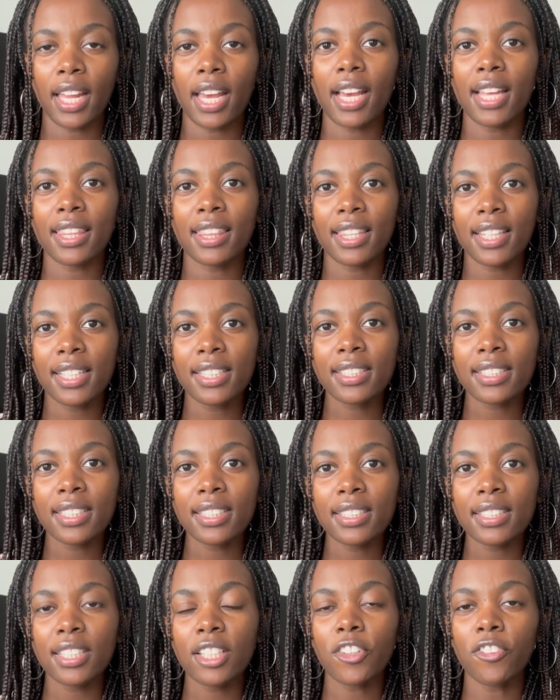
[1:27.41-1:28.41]
and this
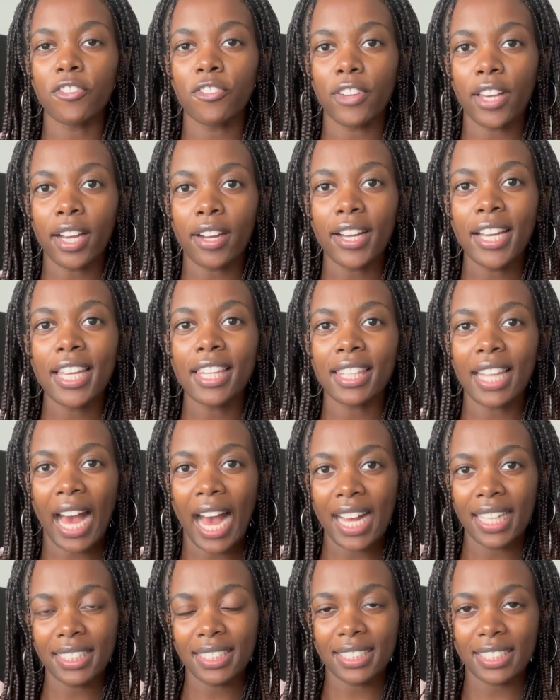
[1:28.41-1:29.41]
is the very
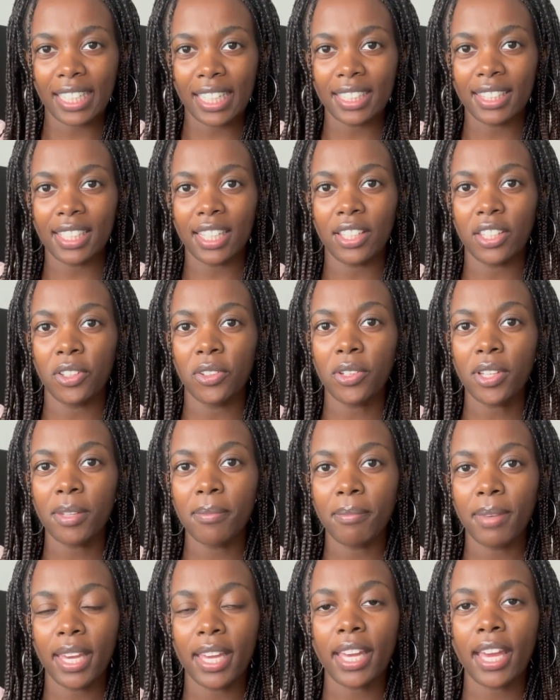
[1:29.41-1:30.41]
last date that you can
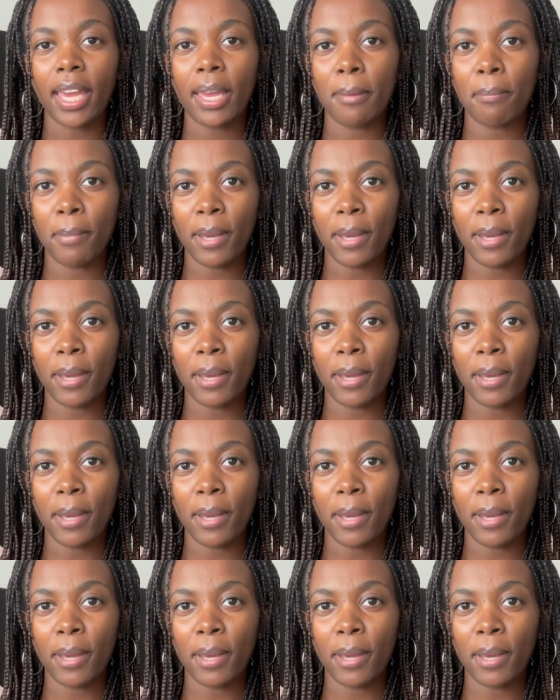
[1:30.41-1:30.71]
make a